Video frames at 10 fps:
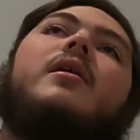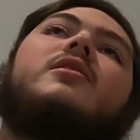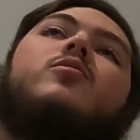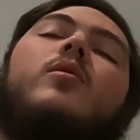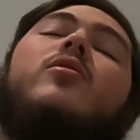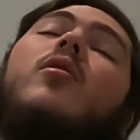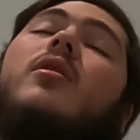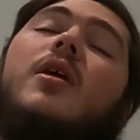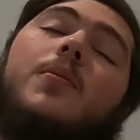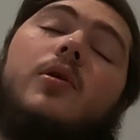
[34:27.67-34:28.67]
Because we
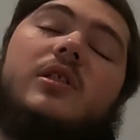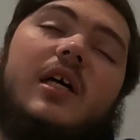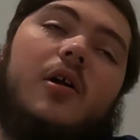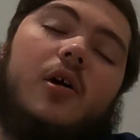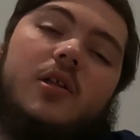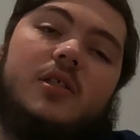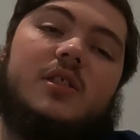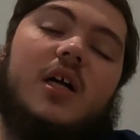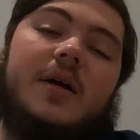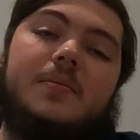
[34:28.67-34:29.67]
thought they pulled out all their
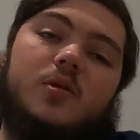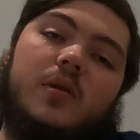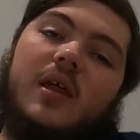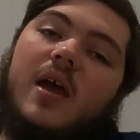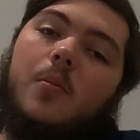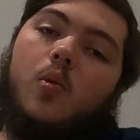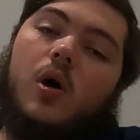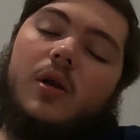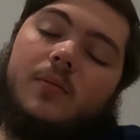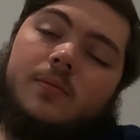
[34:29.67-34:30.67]
stops with
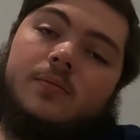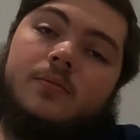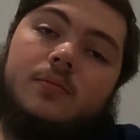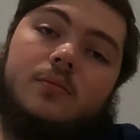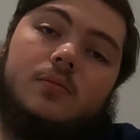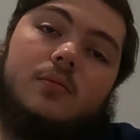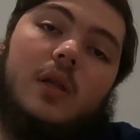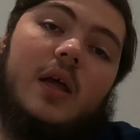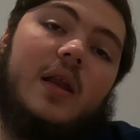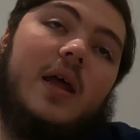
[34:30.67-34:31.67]
M1.
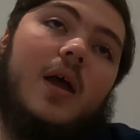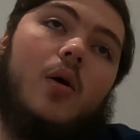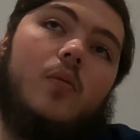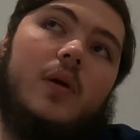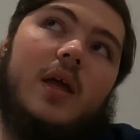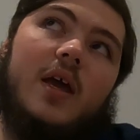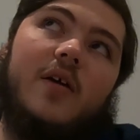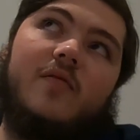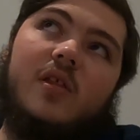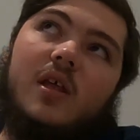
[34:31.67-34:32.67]
And now we
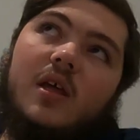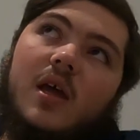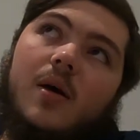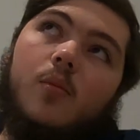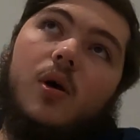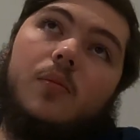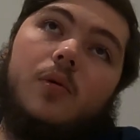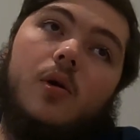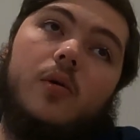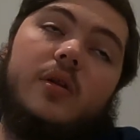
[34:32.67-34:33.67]
have the M1
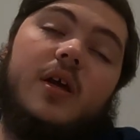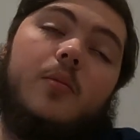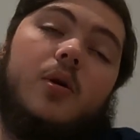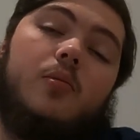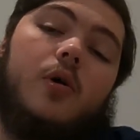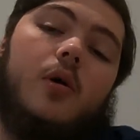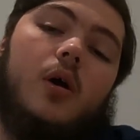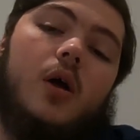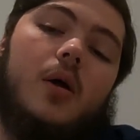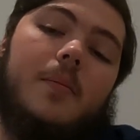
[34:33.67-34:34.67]
Pro and the M1
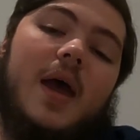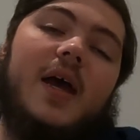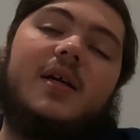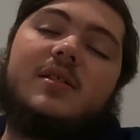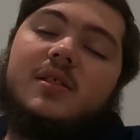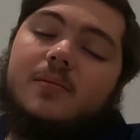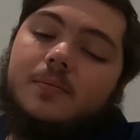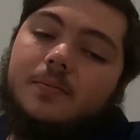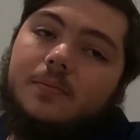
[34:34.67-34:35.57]
Pro, Max.